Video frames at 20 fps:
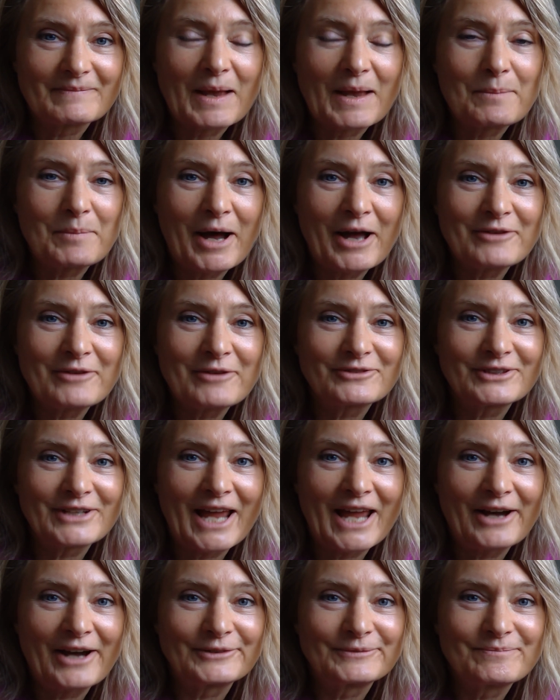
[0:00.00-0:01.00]
Bye for
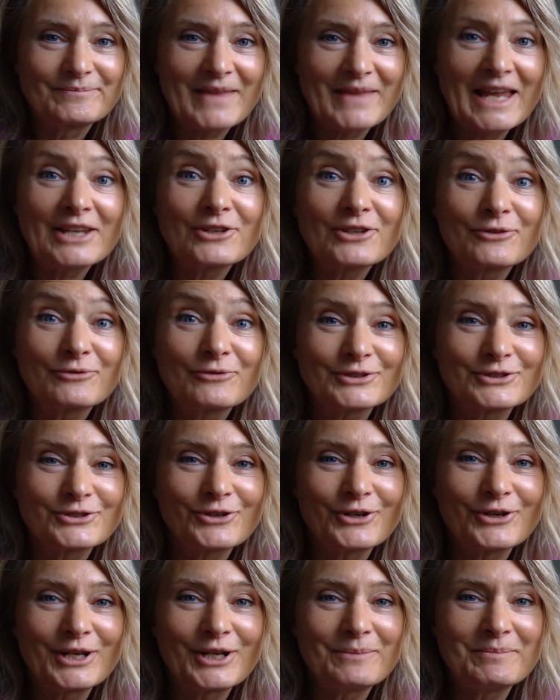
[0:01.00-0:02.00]
now. Thank you for
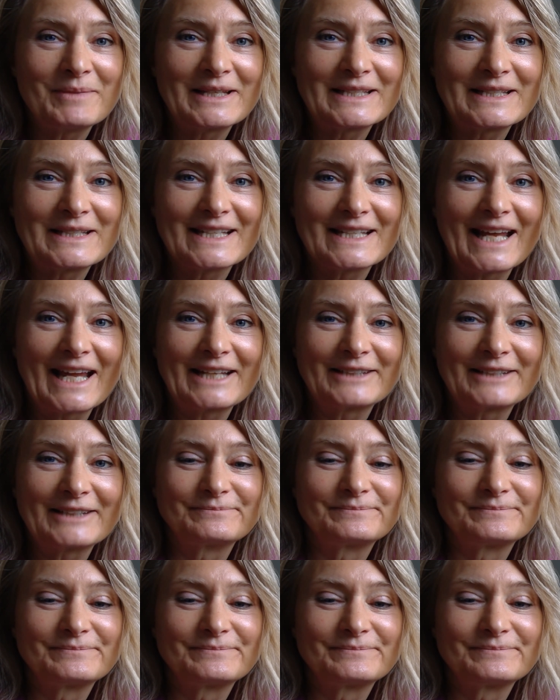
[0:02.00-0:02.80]
joining me today.